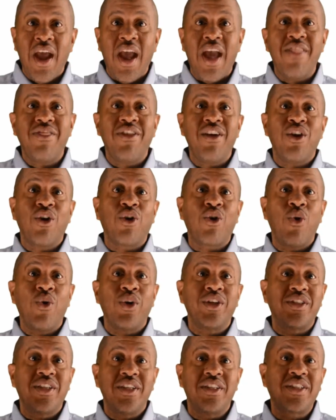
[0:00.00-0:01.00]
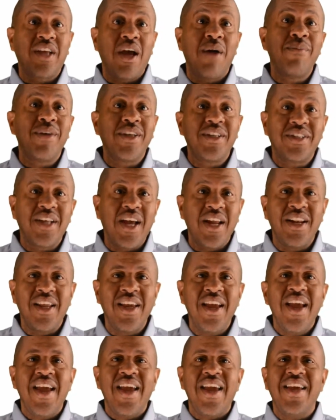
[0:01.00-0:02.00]
And then, of course, this coming
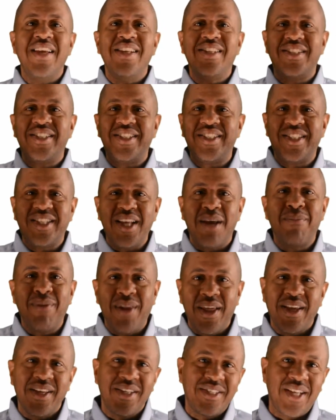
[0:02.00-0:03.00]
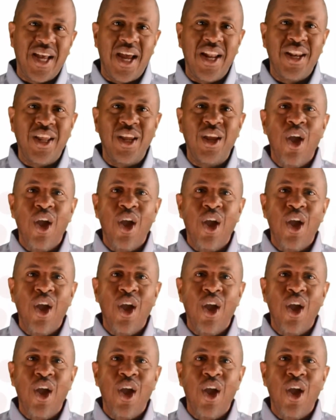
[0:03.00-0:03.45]
Sunday is Sibling Sunday.